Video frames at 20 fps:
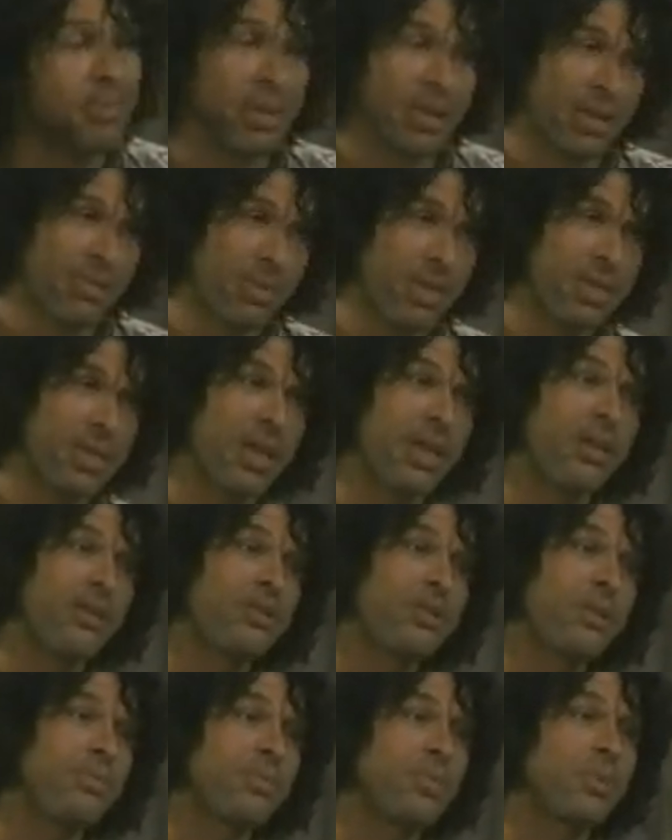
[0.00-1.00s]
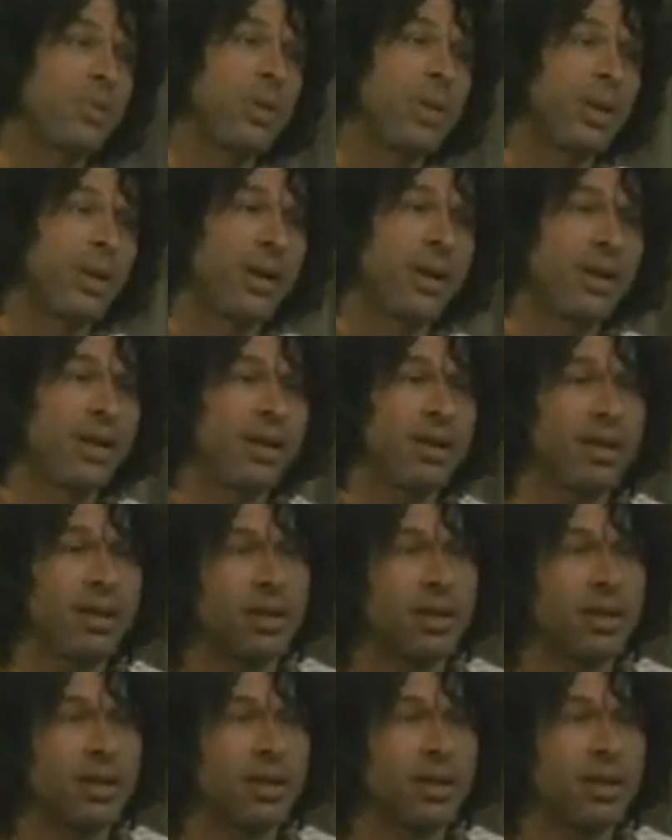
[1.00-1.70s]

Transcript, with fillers: But let me tell you something, sweetheart.